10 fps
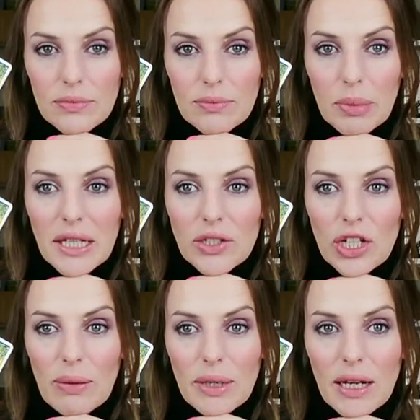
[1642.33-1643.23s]
Big,
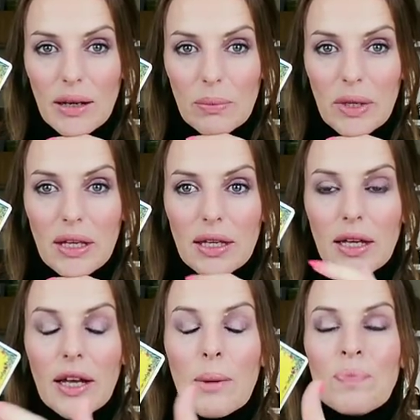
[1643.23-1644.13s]
Gemini,
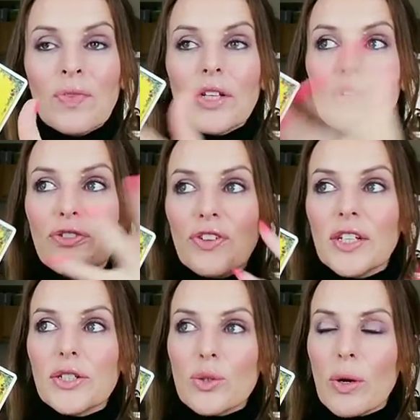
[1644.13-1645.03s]
big. Your
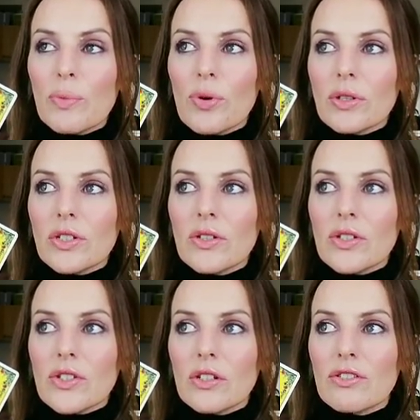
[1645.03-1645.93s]
fears were brought to the
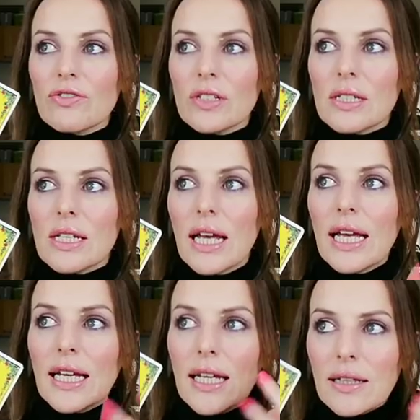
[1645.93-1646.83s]
surface.
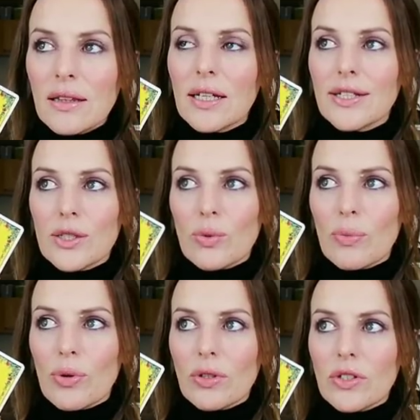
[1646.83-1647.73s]
Hidden things were
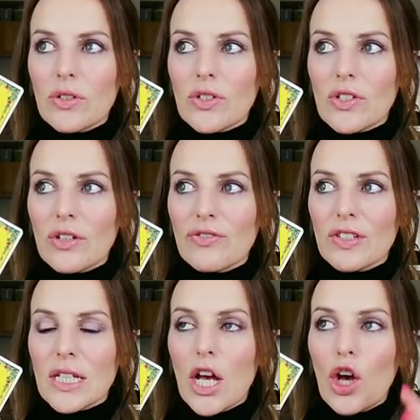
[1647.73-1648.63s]
brought to the
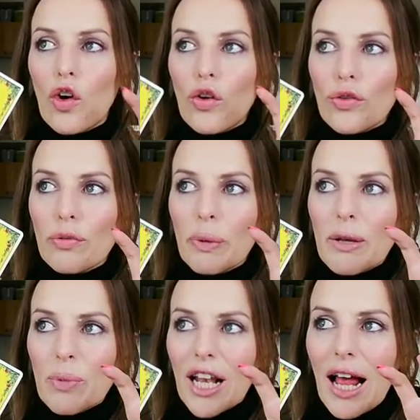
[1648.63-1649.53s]
surface. Other
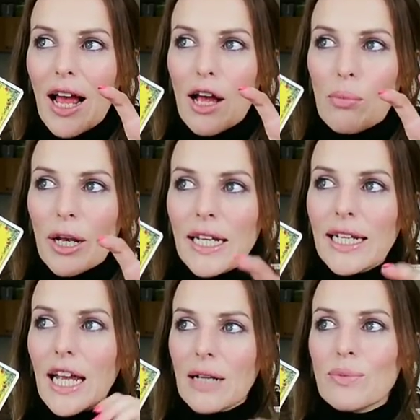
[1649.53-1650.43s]
people playing
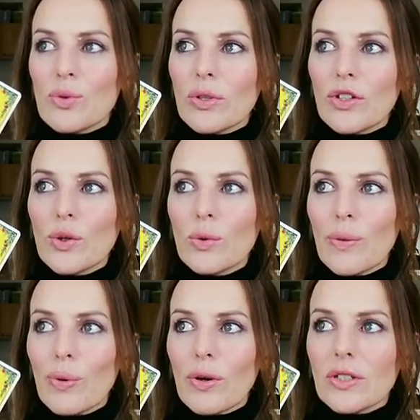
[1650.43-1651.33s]
games with you were
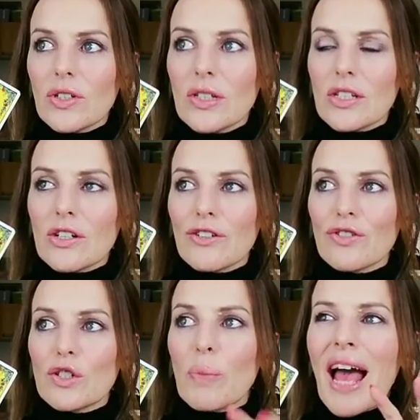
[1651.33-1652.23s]
brought to the
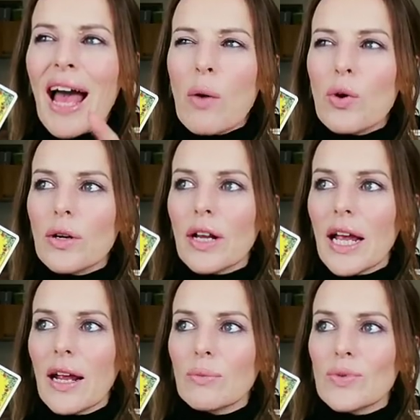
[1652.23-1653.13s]
surface. Power
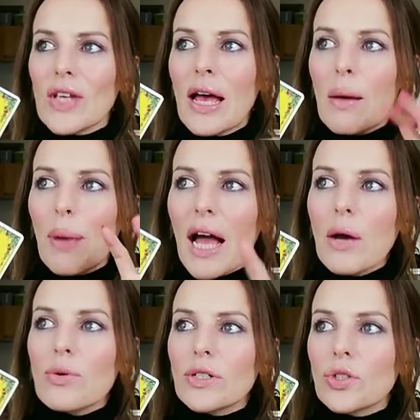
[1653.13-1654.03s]
games,
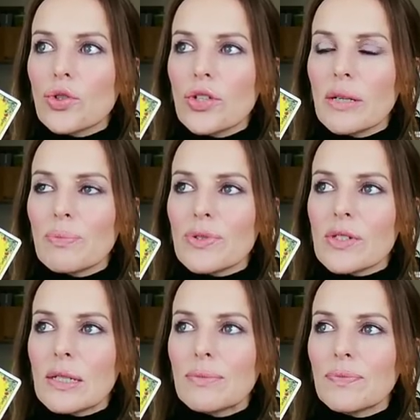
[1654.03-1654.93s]
power
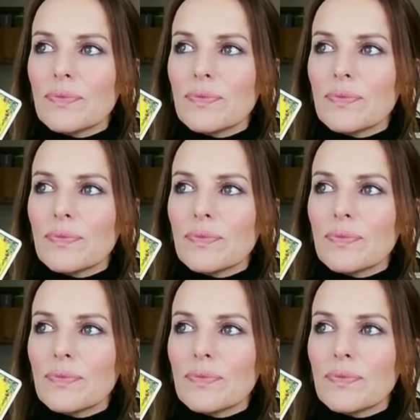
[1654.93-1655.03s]
trips.